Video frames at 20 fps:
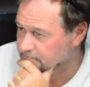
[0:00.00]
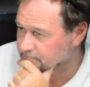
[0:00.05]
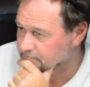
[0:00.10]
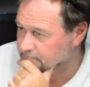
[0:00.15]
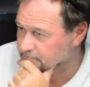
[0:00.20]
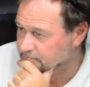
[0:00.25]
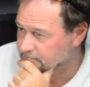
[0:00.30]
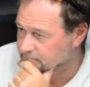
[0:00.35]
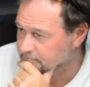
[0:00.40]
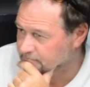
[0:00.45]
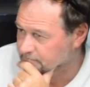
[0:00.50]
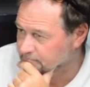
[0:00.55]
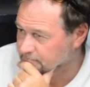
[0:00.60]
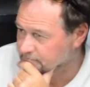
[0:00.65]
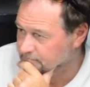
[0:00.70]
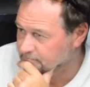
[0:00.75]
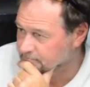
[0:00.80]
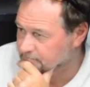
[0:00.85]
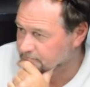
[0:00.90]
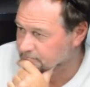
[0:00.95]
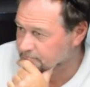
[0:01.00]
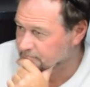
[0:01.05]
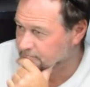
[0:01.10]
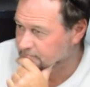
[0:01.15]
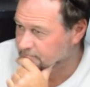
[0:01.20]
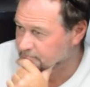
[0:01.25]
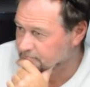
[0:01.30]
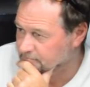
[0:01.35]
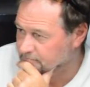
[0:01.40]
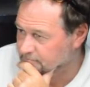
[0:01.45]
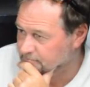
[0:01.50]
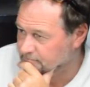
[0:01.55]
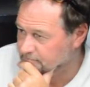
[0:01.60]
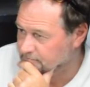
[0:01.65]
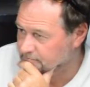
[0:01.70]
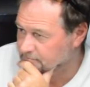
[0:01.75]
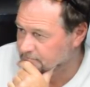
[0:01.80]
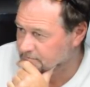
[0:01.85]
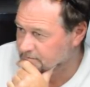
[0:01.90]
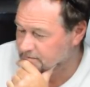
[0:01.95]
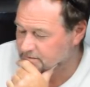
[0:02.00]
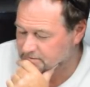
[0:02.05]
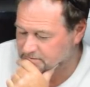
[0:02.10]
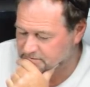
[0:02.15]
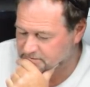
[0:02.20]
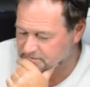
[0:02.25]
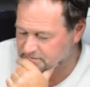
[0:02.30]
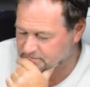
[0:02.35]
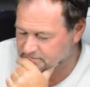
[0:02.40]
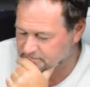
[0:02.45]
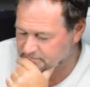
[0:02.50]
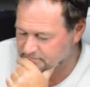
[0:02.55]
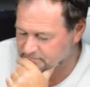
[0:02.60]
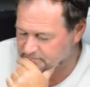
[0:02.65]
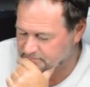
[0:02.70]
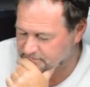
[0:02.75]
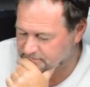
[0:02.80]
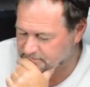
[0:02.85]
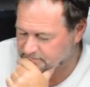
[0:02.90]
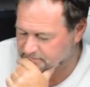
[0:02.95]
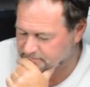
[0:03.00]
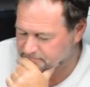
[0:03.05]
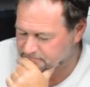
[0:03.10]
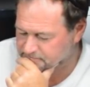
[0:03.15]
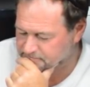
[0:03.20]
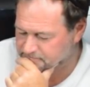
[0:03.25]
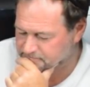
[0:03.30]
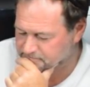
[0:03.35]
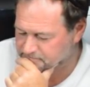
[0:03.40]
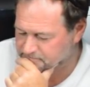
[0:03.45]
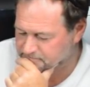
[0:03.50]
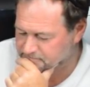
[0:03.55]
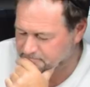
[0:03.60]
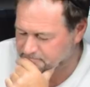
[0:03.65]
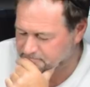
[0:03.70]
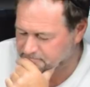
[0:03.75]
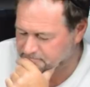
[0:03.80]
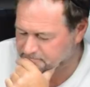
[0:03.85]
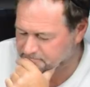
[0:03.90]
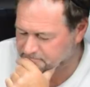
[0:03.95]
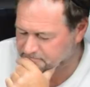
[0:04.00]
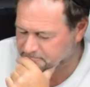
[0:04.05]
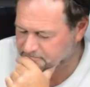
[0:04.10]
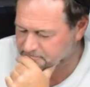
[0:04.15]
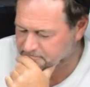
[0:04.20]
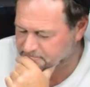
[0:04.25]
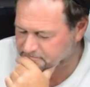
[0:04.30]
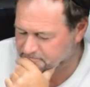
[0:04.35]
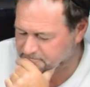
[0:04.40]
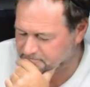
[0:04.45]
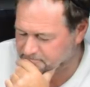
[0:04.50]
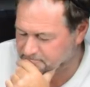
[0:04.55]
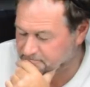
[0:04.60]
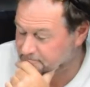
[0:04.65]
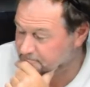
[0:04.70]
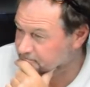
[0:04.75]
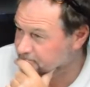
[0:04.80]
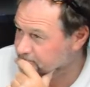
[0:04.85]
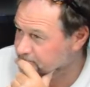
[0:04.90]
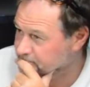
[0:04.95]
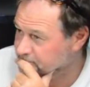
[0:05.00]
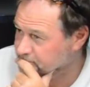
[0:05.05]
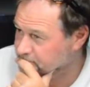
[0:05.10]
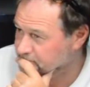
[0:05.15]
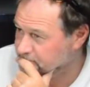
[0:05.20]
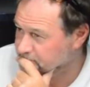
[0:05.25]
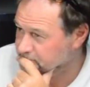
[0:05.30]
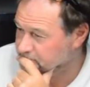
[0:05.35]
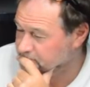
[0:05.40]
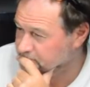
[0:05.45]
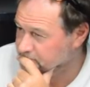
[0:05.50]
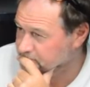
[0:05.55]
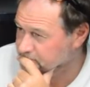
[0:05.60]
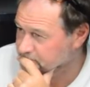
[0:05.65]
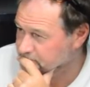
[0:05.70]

(silent)